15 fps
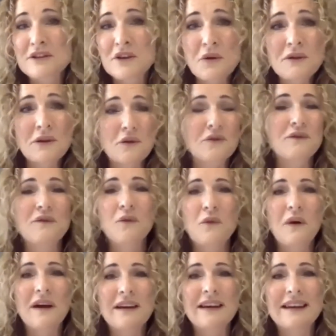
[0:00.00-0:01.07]
I don't look
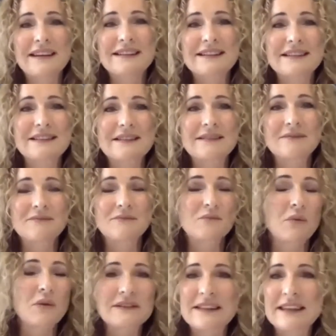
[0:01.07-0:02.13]
for is
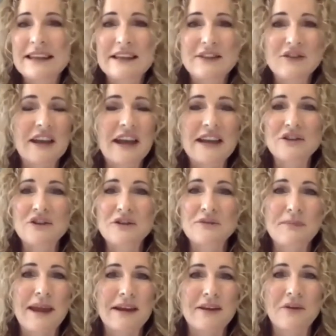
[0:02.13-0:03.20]
what's the
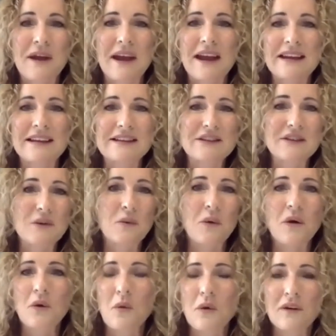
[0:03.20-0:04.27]
education background,
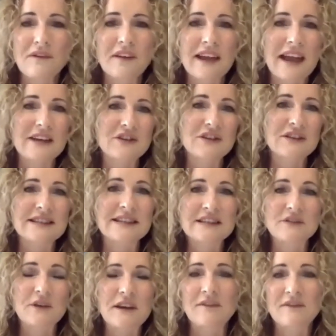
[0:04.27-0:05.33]
what qualifications
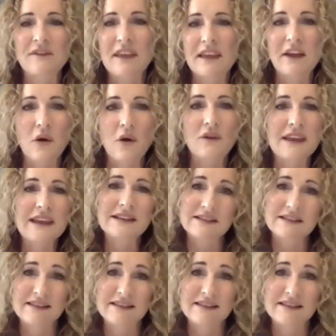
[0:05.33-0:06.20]
necessary they got.